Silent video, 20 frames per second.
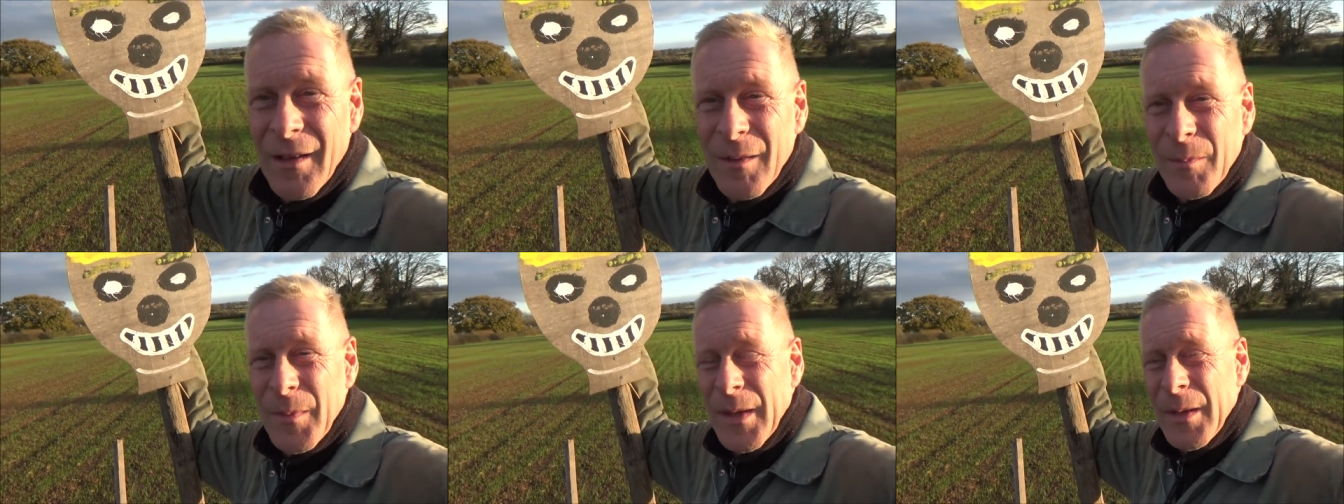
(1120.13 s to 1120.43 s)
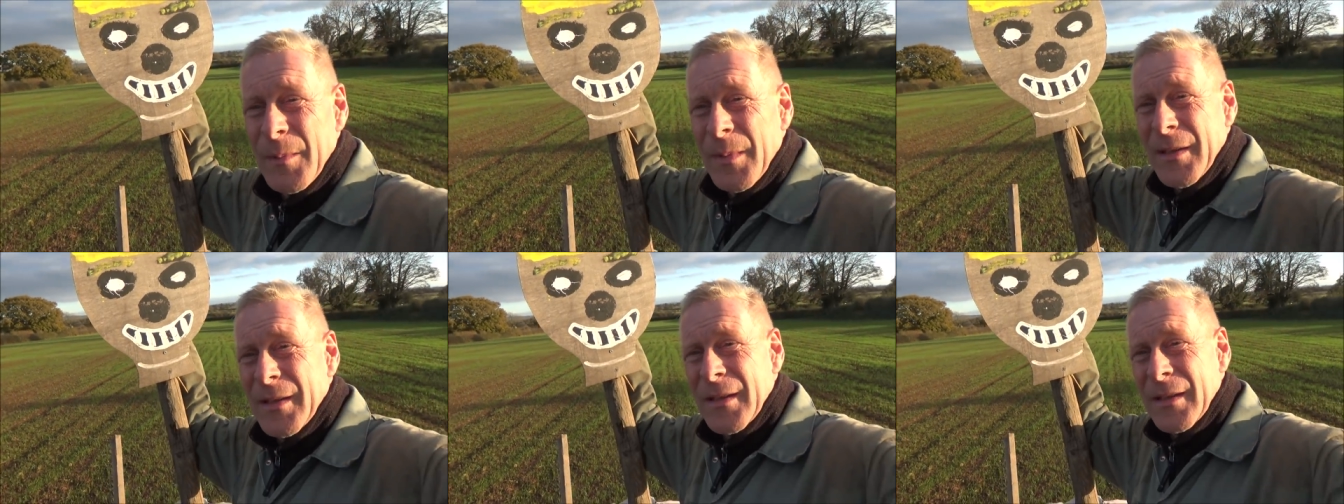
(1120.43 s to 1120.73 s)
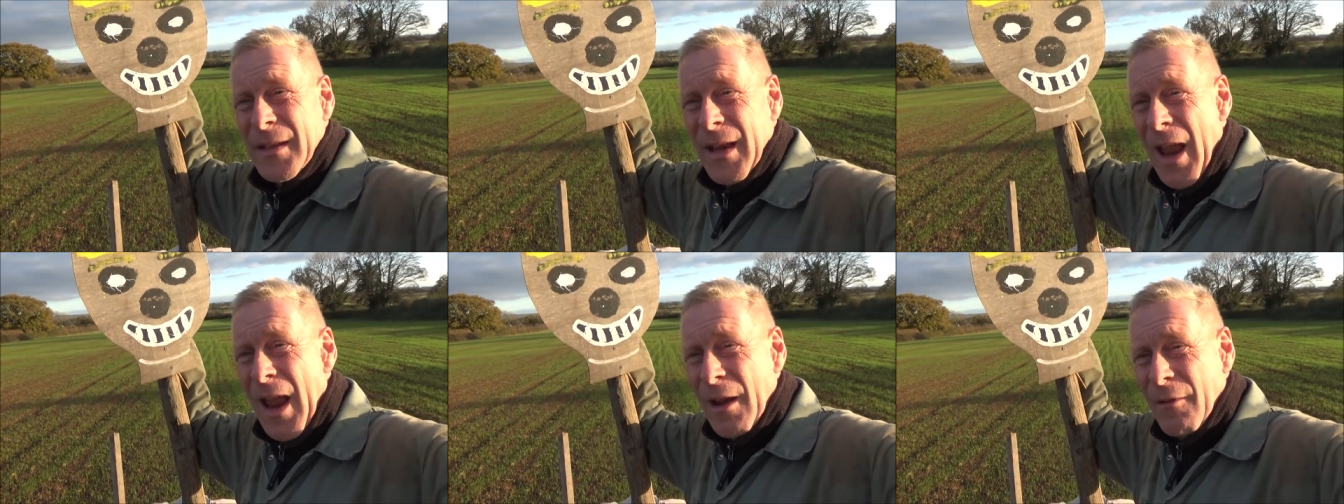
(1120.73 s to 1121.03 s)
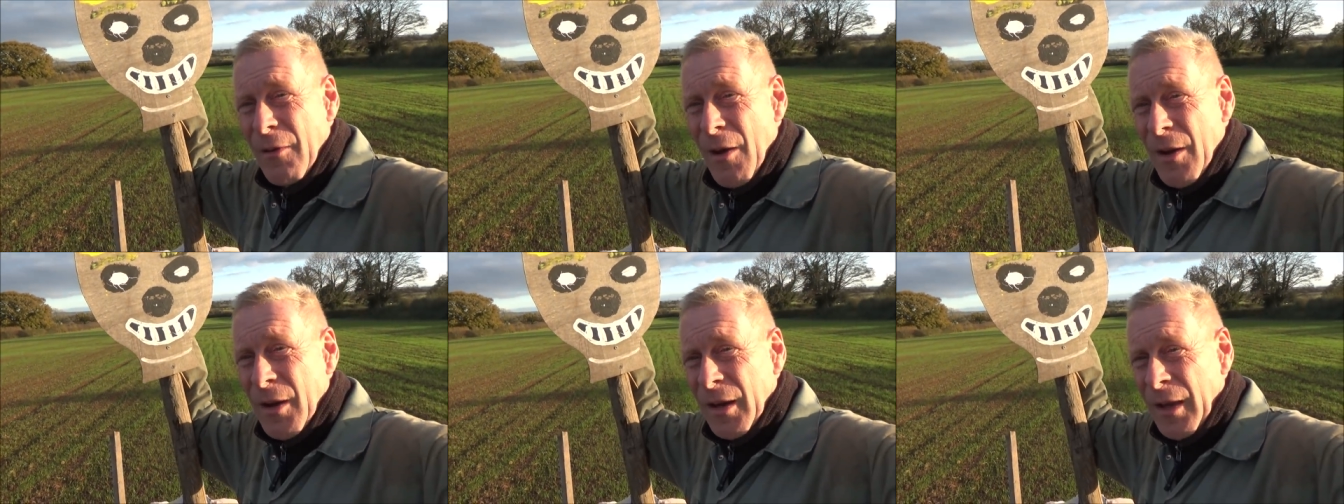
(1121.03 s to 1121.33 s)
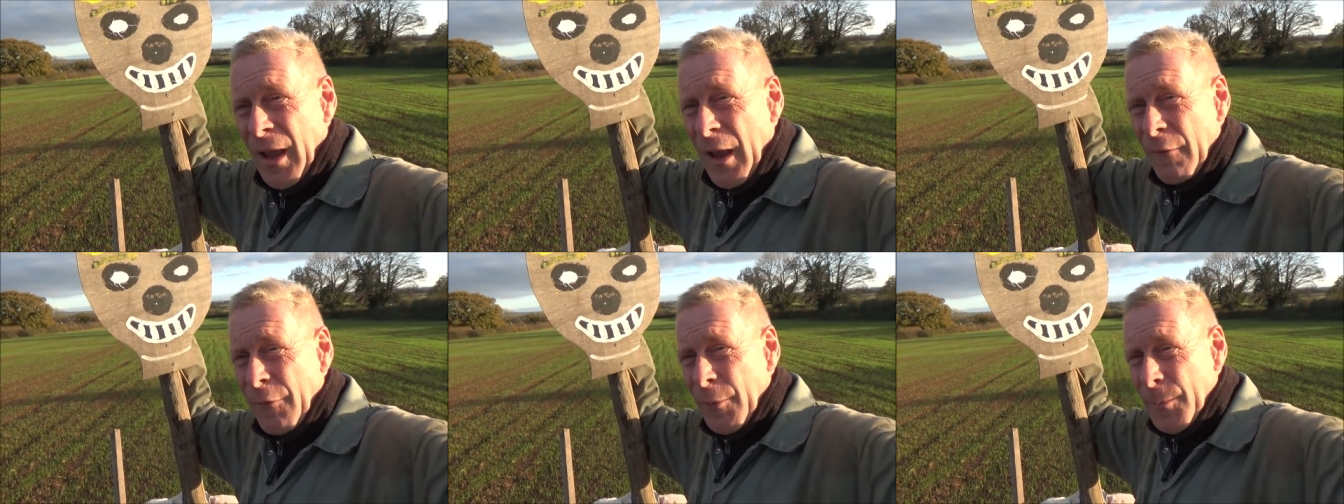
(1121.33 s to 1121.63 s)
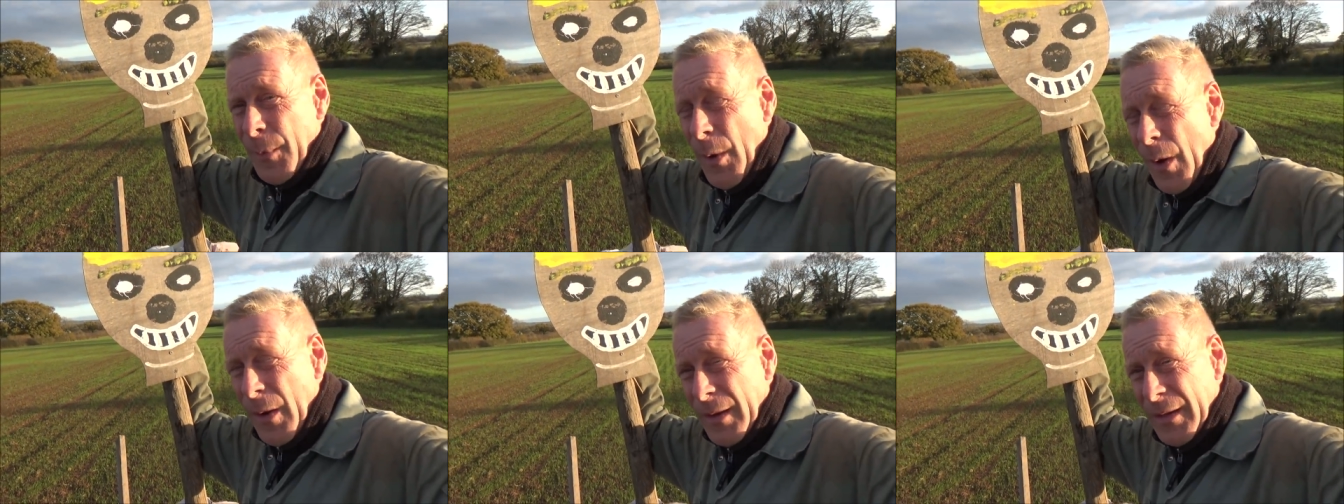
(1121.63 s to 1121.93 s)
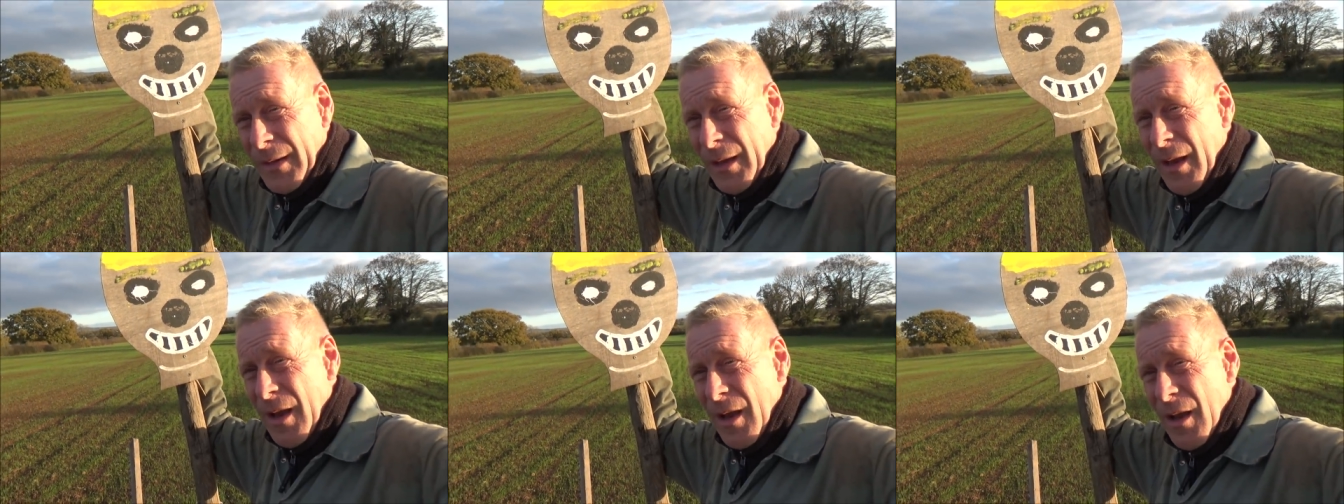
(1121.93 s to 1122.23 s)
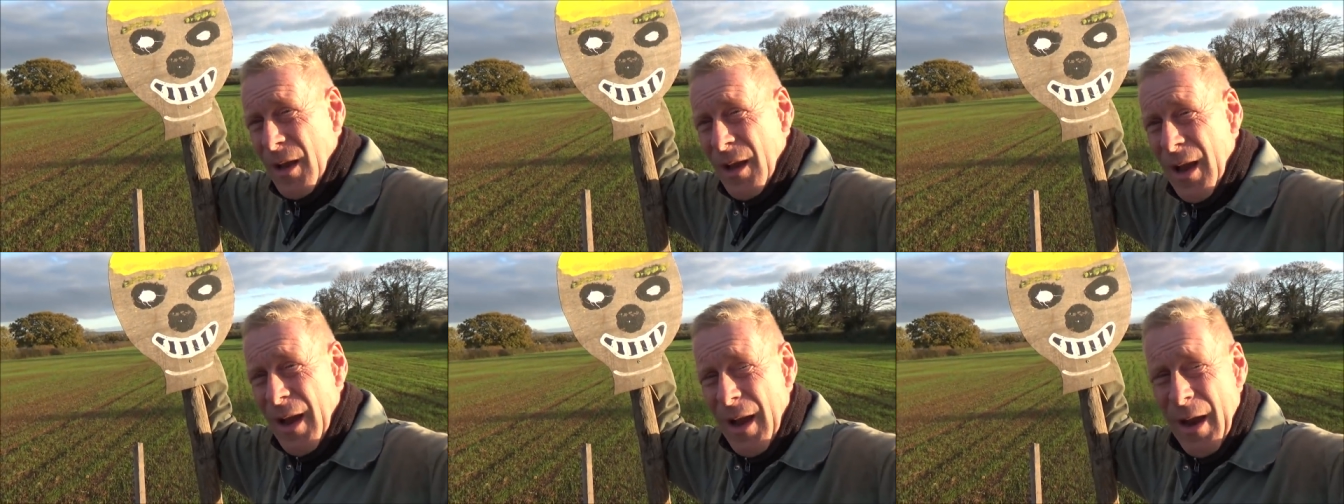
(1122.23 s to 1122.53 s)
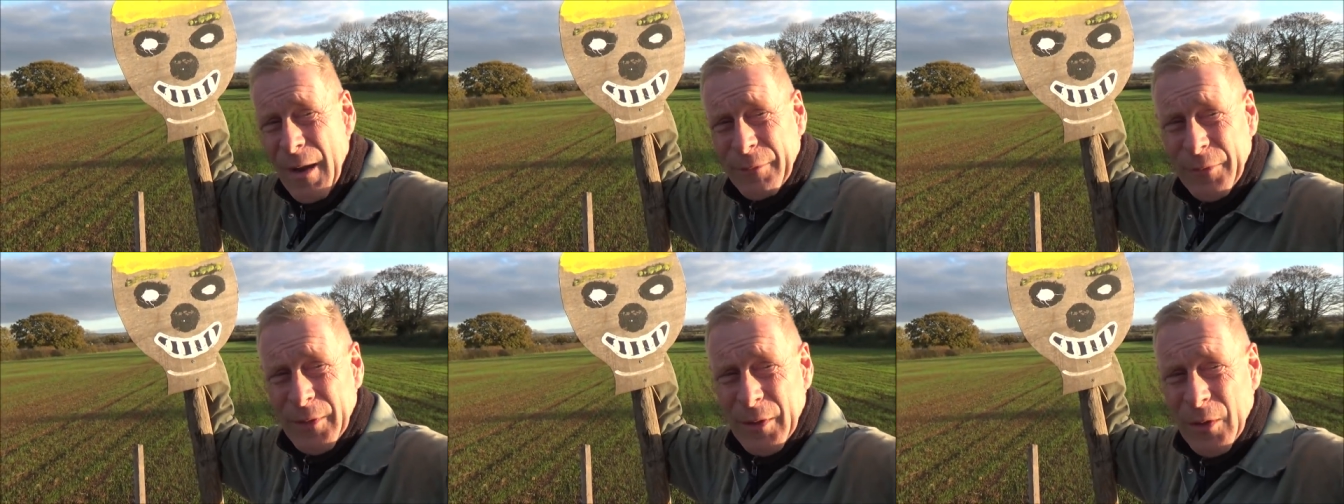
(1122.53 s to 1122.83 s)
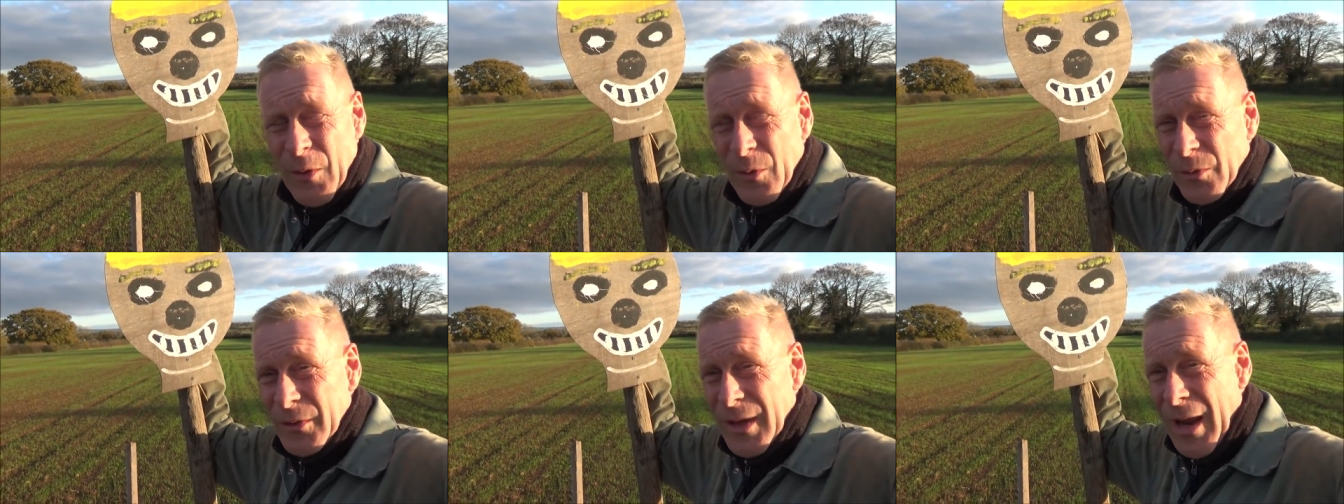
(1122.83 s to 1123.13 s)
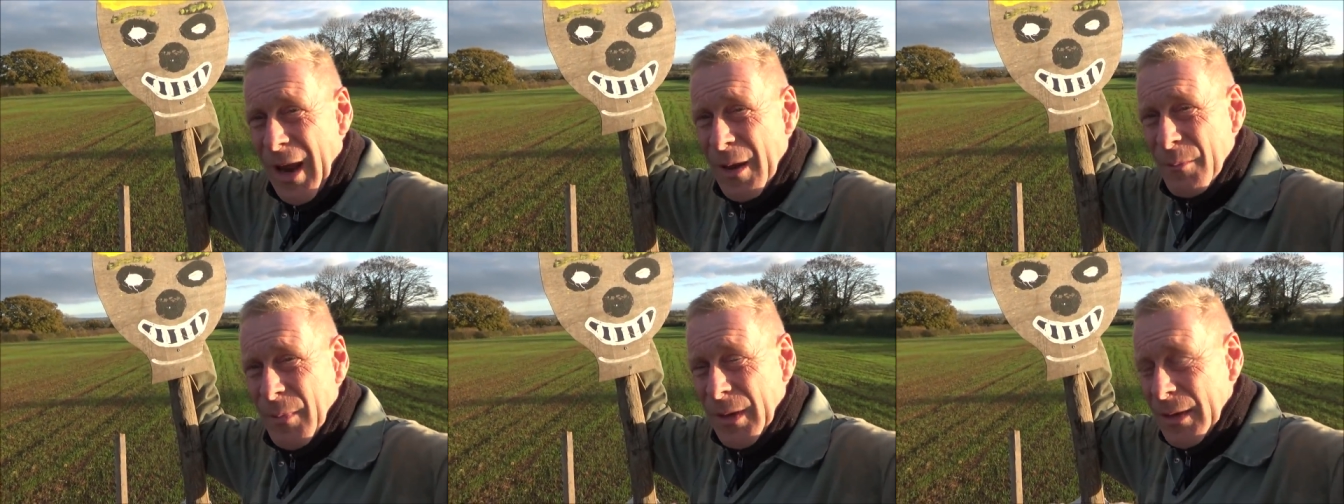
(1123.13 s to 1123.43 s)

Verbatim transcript: Me and Mr. Scarecrow are going to go for a pint after lockdown,